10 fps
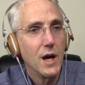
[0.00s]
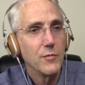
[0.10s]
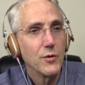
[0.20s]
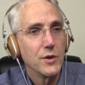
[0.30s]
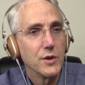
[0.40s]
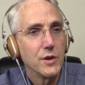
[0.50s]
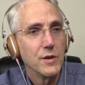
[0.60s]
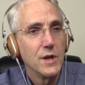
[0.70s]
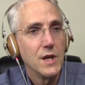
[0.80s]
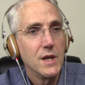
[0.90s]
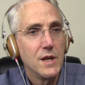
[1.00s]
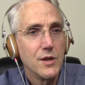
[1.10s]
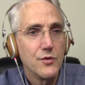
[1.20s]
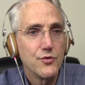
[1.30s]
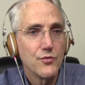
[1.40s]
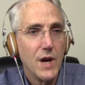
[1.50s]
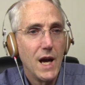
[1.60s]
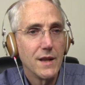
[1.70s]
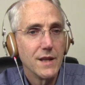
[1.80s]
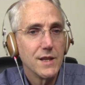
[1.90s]
I'm going to
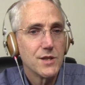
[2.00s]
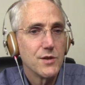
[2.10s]
drag this